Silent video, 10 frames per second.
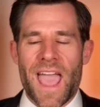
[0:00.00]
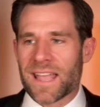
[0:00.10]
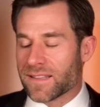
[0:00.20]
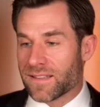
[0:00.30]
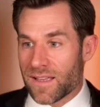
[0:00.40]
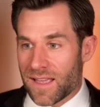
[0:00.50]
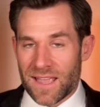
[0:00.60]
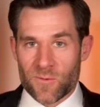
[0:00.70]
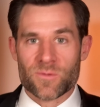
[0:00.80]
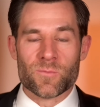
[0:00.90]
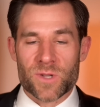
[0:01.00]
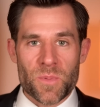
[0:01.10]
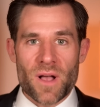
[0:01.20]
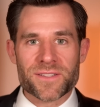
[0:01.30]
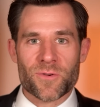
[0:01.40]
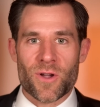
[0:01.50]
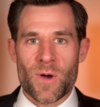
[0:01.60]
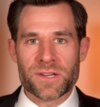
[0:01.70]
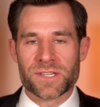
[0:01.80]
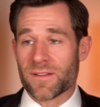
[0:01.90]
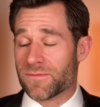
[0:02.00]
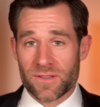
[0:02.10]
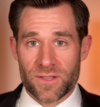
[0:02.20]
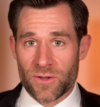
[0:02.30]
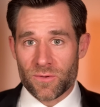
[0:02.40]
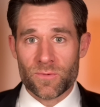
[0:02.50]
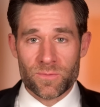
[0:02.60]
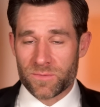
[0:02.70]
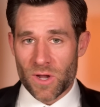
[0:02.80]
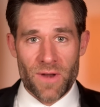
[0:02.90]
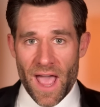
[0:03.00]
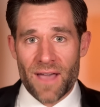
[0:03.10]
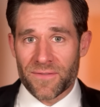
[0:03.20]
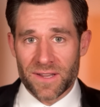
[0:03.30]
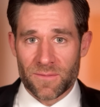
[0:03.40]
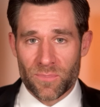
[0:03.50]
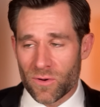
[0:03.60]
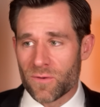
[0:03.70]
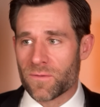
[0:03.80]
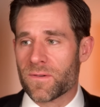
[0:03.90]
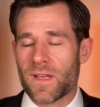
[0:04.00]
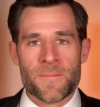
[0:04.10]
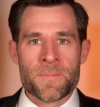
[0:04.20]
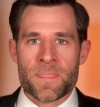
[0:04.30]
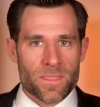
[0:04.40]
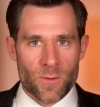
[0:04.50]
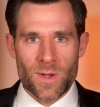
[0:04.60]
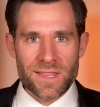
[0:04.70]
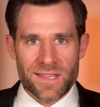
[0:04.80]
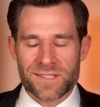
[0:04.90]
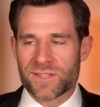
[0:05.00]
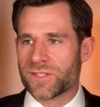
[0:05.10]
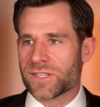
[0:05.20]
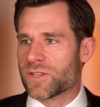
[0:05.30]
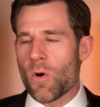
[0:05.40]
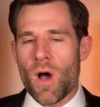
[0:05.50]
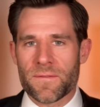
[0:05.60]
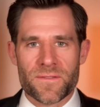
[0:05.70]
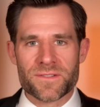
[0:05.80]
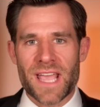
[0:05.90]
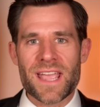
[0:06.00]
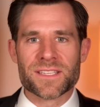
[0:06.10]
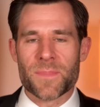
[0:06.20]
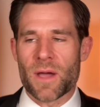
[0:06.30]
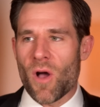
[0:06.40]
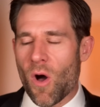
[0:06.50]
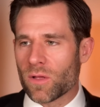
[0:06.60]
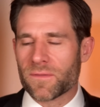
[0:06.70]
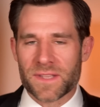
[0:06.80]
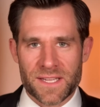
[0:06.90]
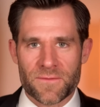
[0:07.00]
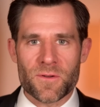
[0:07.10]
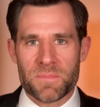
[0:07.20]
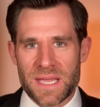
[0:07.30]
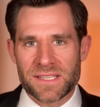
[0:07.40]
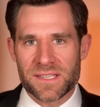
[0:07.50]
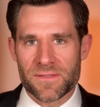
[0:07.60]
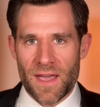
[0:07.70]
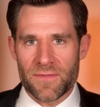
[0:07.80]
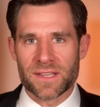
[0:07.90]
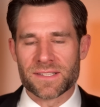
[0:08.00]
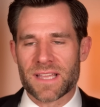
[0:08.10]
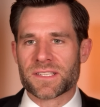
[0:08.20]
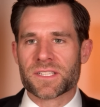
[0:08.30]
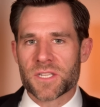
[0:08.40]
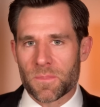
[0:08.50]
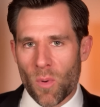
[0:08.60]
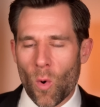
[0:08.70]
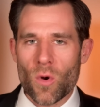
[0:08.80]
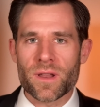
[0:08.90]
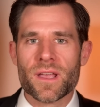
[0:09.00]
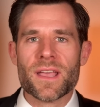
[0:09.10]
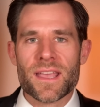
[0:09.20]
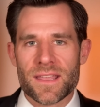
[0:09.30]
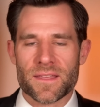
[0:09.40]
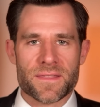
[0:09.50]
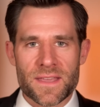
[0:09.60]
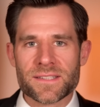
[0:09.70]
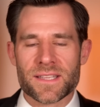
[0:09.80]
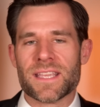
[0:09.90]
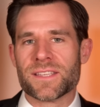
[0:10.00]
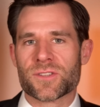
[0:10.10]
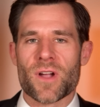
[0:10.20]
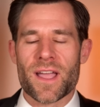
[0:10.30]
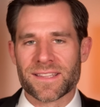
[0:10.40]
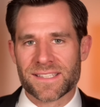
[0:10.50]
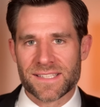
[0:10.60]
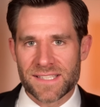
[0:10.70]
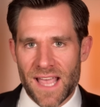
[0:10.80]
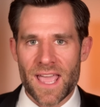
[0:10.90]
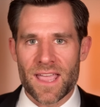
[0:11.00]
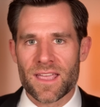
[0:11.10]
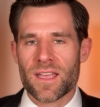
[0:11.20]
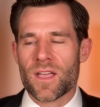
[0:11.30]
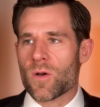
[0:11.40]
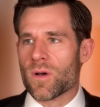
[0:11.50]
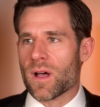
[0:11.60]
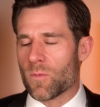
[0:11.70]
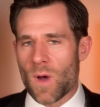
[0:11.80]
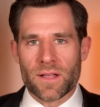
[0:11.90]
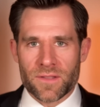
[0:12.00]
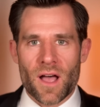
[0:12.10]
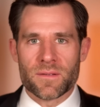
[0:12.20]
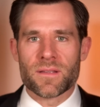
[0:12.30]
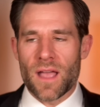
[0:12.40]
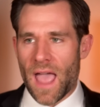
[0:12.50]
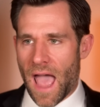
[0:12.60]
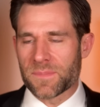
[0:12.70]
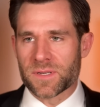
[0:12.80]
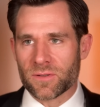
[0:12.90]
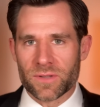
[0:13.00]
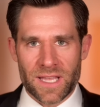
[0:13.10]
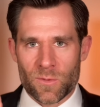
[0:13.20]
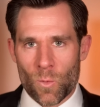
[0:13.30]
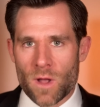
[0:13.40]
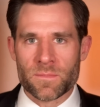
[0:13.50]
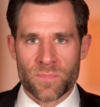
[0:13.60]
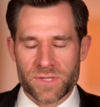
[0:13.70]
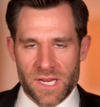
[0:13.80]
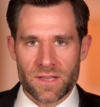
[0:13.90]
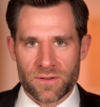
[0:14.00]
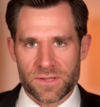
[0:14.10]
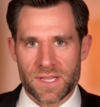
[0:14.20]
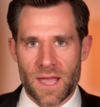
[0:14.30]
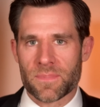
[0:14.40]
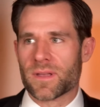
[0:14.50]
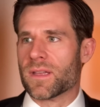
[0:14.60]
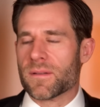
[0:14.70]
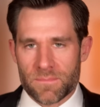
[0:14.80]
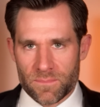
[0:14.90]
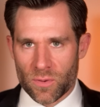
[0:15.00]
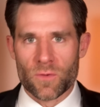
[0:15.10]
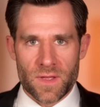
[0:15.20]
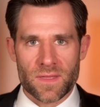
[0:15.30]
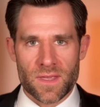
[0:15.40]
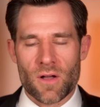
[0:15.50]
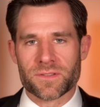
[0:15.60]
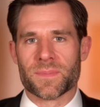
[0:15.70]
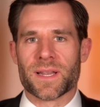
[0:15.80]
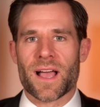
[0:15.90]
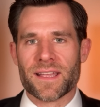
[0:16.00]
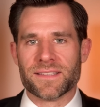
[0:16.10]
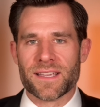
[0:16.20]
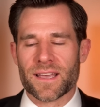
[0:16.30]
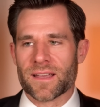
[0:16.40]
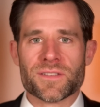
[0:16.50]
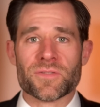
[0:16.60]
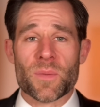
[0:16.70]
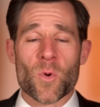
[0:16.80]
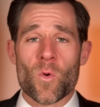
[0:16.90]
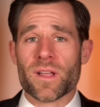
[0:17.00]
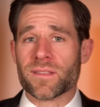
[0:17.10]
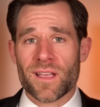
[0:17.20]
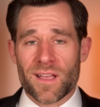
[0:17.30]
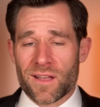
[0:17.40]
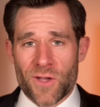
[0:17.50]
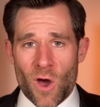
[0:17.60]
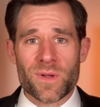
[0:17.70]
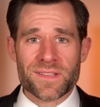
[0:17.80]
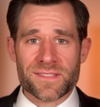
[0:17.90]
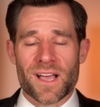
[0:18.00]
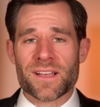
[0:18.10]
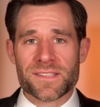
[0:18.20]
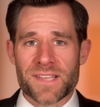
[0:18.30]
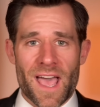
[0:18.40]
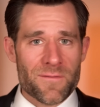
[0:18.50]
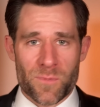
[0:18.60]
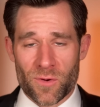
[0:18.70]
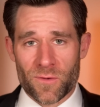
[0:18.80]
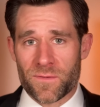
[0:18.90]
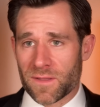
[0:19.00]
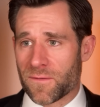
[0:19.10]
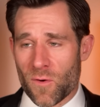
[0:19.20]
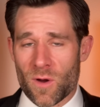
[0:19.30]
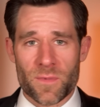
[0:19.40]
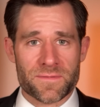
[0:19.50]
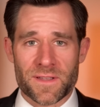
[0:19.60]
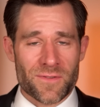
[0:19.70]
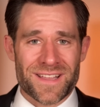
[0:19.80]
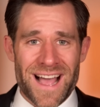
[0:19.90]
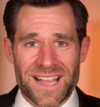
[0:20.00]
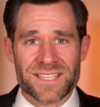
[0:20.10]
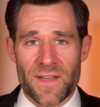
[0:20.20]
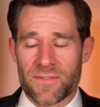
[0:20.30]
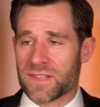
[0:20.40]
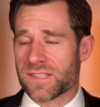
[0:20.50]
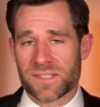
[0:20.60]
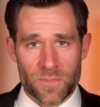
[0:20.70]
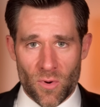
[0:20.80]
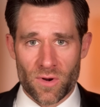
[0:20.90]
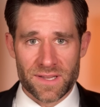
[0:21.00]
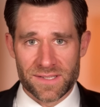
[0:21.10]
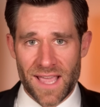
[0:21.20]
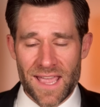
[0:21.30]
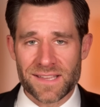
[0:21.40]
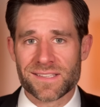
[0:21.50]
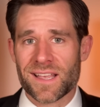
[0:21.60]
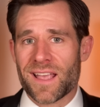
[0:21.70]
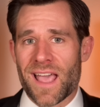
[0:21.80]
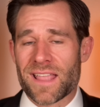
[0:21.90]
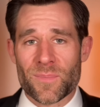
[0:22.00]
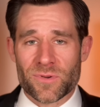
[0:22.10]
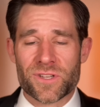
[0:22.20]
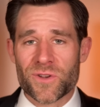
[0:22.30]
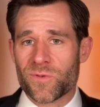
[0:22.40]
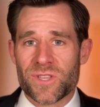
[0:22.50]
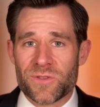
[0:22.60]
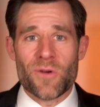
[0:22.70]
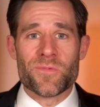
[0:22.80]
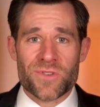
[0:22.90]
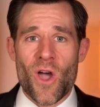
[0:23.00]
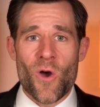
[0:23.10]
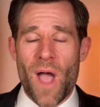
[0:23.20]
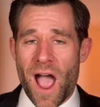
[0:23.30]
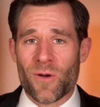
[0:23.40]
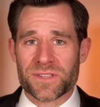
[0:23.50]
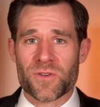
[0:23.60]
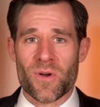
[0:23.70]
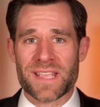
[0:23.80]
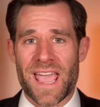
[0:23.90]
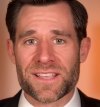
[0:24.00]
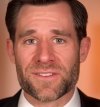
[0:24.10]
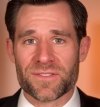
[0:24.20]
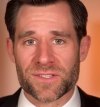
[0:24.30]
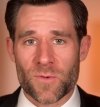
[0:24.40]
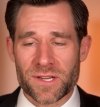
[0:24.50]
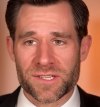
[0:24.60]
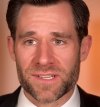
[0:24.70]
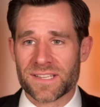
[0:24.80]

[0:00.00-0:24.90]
And in response to a question of you don't have any proof, the witness could just go off for days about all of the different pieces of evidence that support the things that he's trying to say, uh, while not absolutely in one particular step proving the ultimate idea. So number one, Cohen does have proof in the form of different kinds of evidence that support his case. And number two, you don't know how he's going to answer this question.